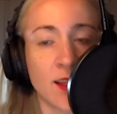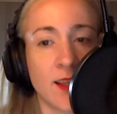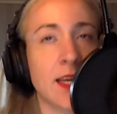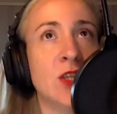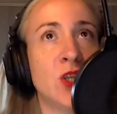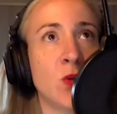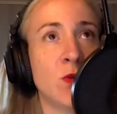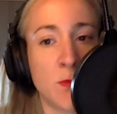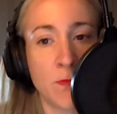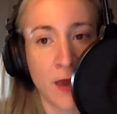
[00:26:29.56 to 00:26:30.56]
into
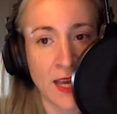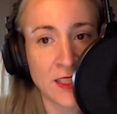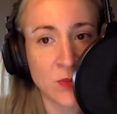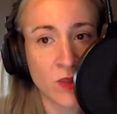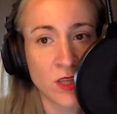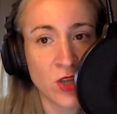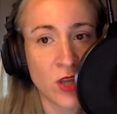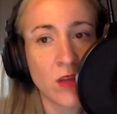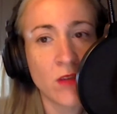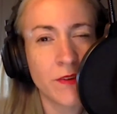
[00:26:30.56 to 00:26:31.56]
debates with each
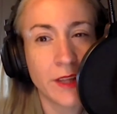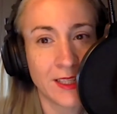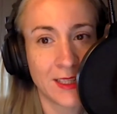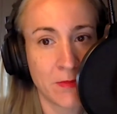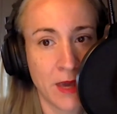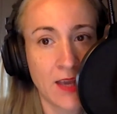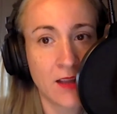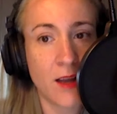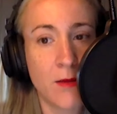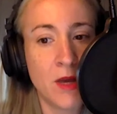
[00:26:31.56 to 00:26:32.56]
other for like debate
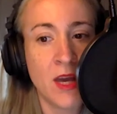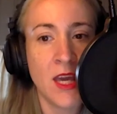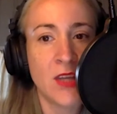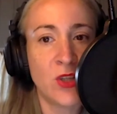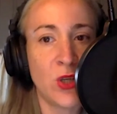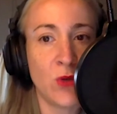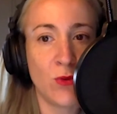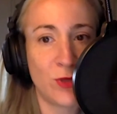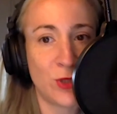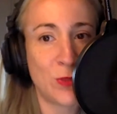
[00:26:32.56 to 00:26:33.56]
club to
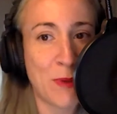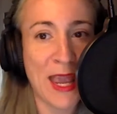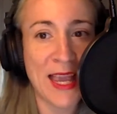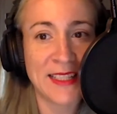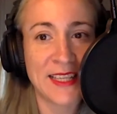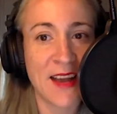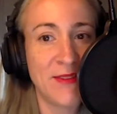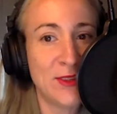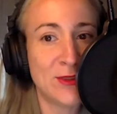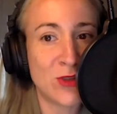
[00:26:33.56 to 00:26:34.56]
debate
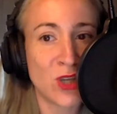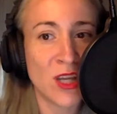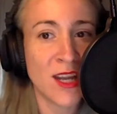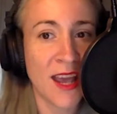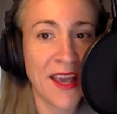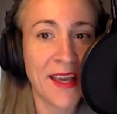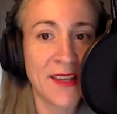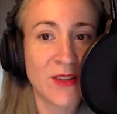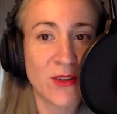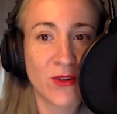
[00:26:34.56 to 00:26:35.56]
evolution
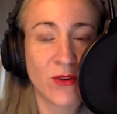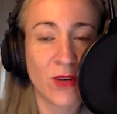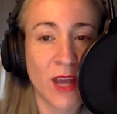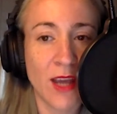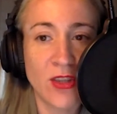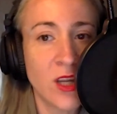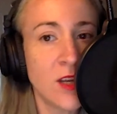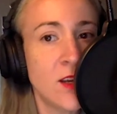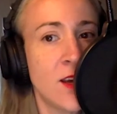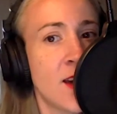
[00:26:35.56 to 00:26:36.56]
and
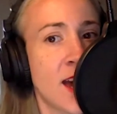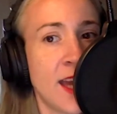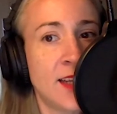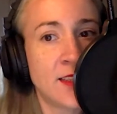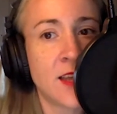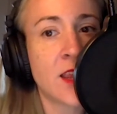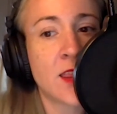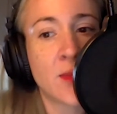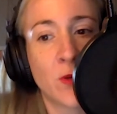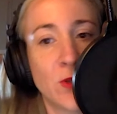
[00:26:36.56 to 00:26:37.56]
creation. And it's like
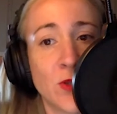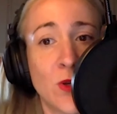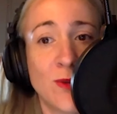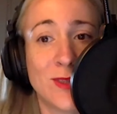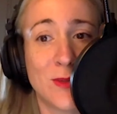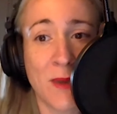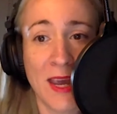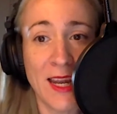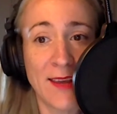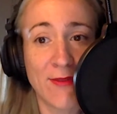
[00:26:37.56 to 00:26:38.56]
the person who's
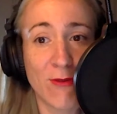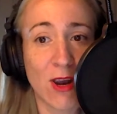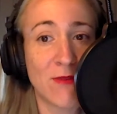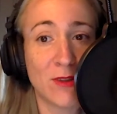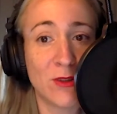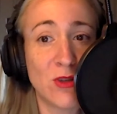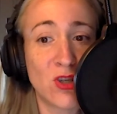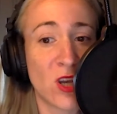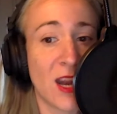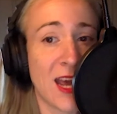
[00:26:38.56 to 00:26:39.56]
debating for
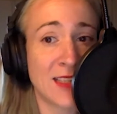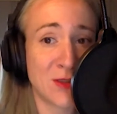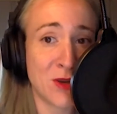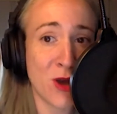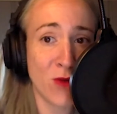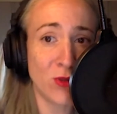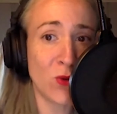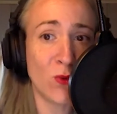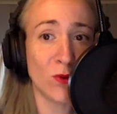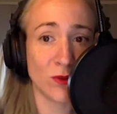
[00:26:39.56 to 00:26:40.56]
evolution has no
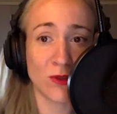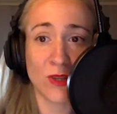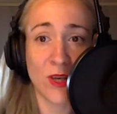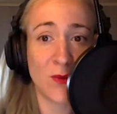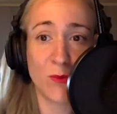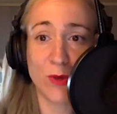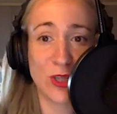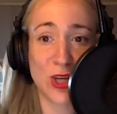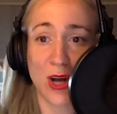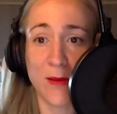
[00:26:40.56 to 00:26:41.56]
tools in
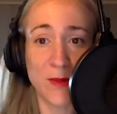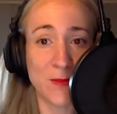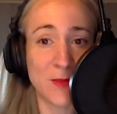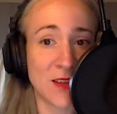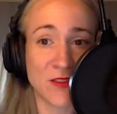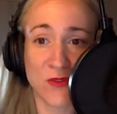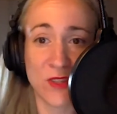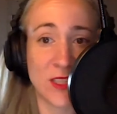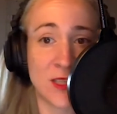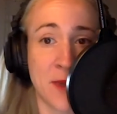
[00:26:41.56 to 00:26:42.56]
which to arm themselves for
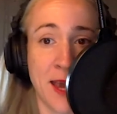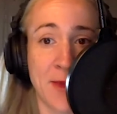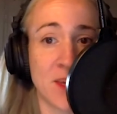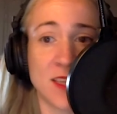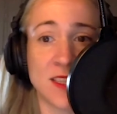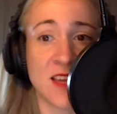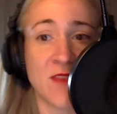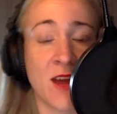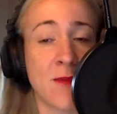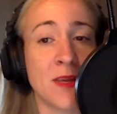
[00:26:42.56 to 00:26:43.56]
this debate, because they've
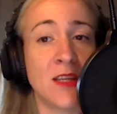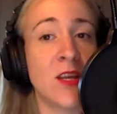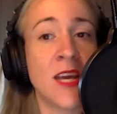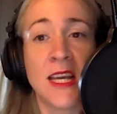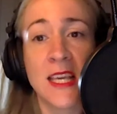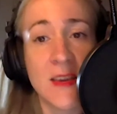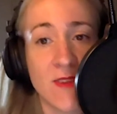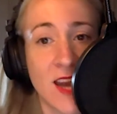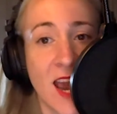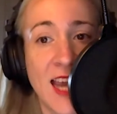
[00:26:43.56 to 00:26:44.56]
not been
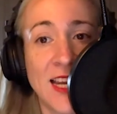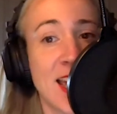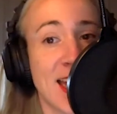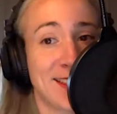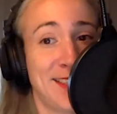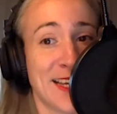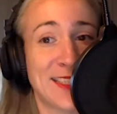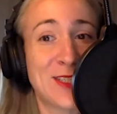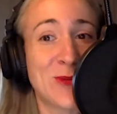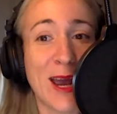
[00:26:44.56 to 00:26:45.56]
given any
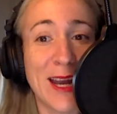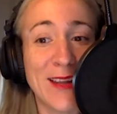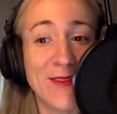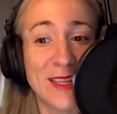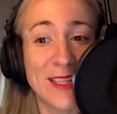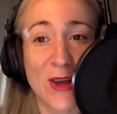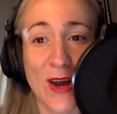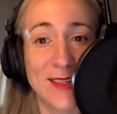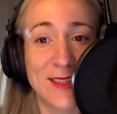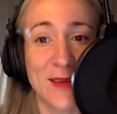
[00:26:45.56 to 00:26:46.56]
access to any of these
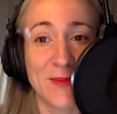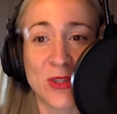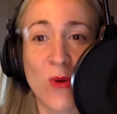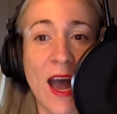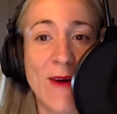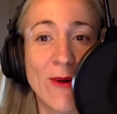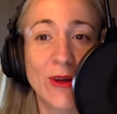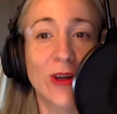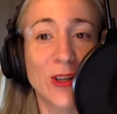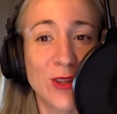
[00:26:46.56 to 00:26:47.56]
concepts. So how on
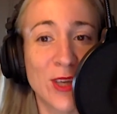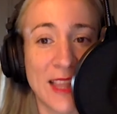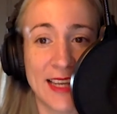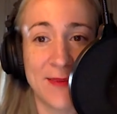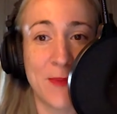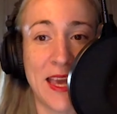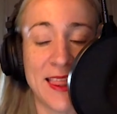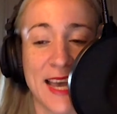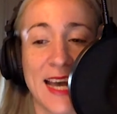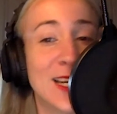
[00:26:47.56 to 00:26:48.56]
earth could they debate
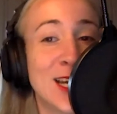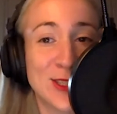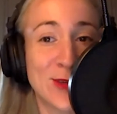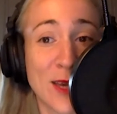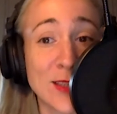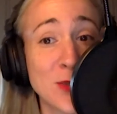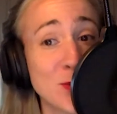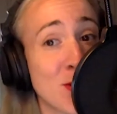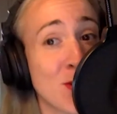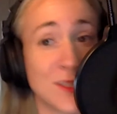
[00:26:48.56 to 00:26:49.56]
that? So guess who's
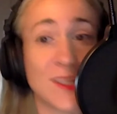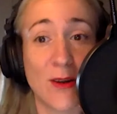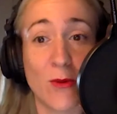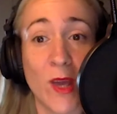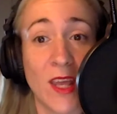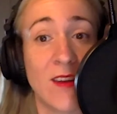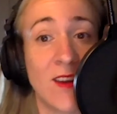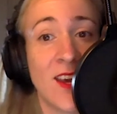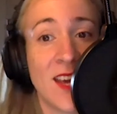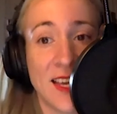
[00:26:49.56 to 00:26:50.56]
always going to win?
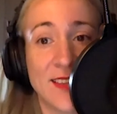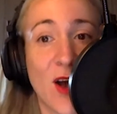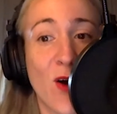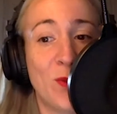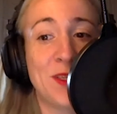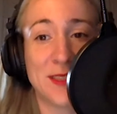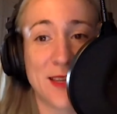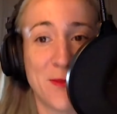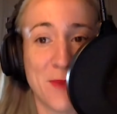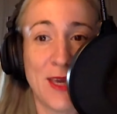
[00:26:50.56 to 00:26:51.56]
It's always going
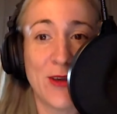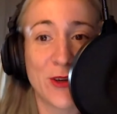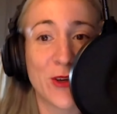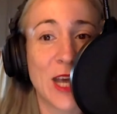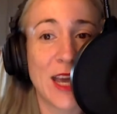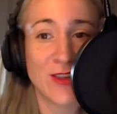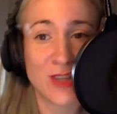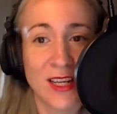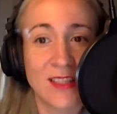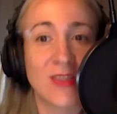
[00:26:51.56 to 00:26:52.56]
to be your
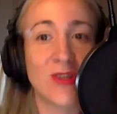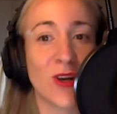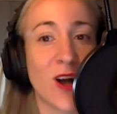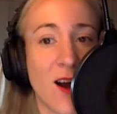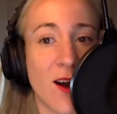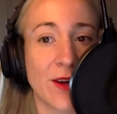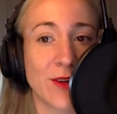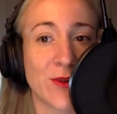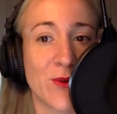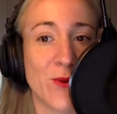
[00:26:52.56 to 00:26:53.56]
creationist, your
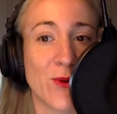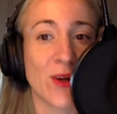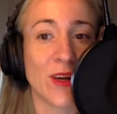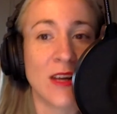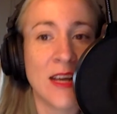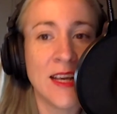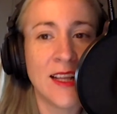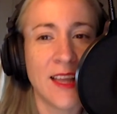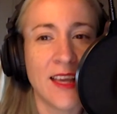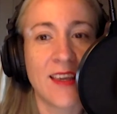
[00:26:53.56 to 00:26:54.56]
hardcore,
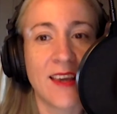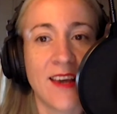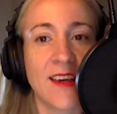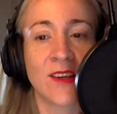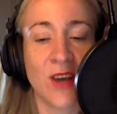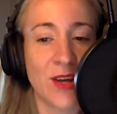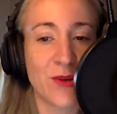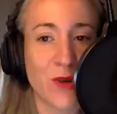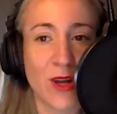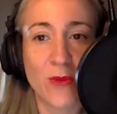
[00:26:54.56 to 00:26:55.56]
like God
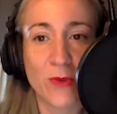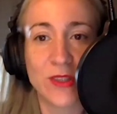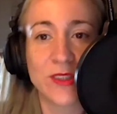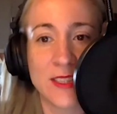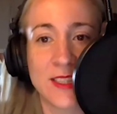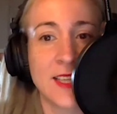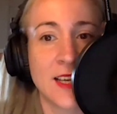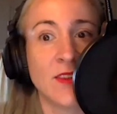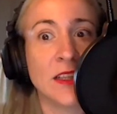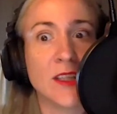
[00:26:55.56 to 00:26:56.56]
created the world in
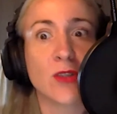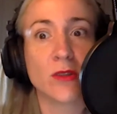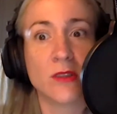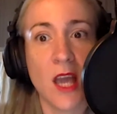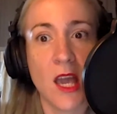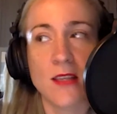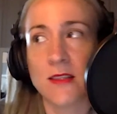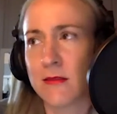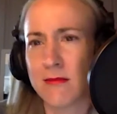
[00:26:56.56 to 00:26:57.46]
7 literal days